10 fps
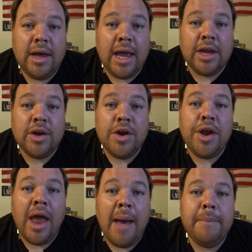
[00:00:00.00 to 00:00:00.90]
I could
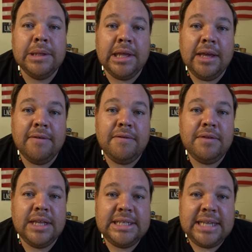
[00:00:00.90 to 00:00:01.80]
not believe
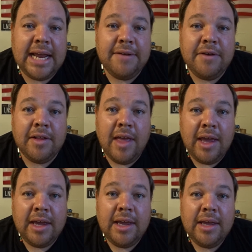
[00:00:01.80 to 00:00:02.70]
the state of her leg.